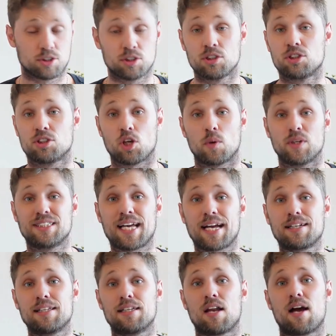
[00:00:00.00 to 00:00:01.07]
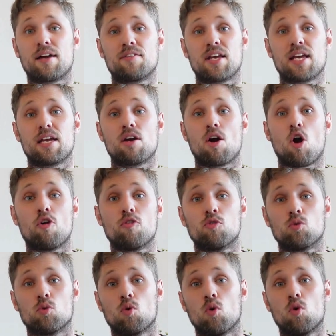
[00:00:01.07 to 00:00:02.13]
So exactly like the
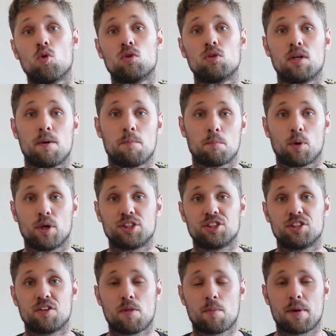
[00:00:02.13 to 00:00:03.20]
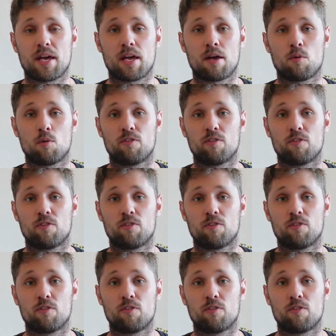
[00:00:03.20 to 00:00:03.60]
overall impression of the beer,